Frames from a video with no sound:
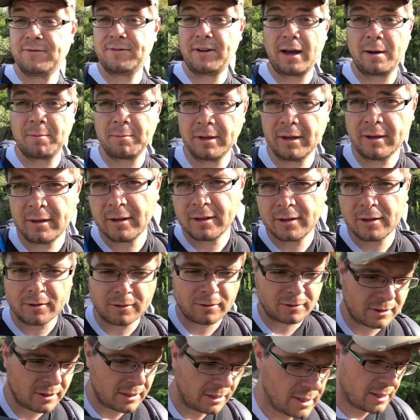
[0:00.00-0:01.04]
family, you know,
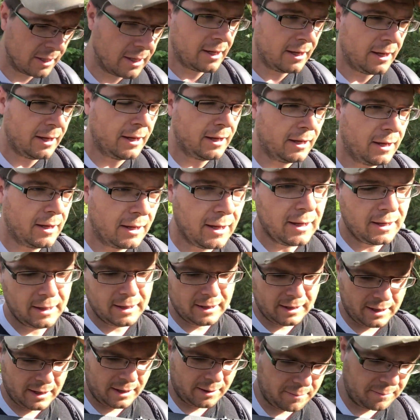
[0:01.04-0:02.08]

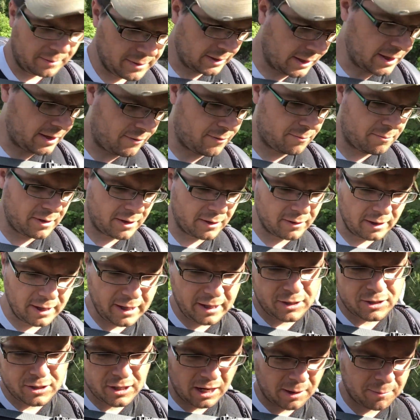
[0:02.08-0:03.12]
kind of a
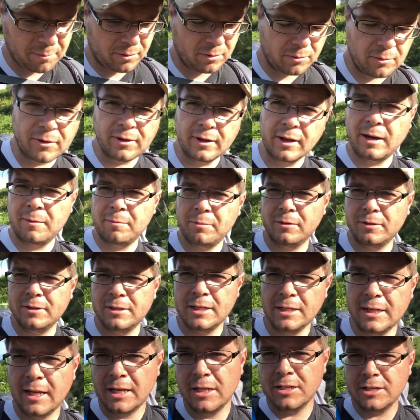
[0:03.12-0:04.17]
middle-aged couple with a couple of
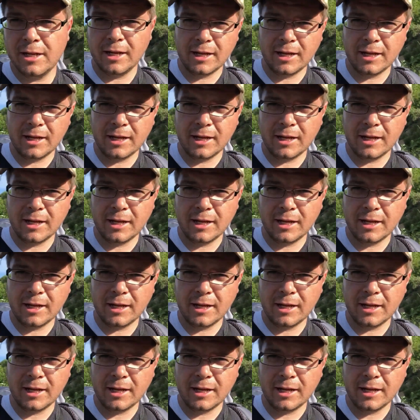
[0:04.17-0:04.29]
teenage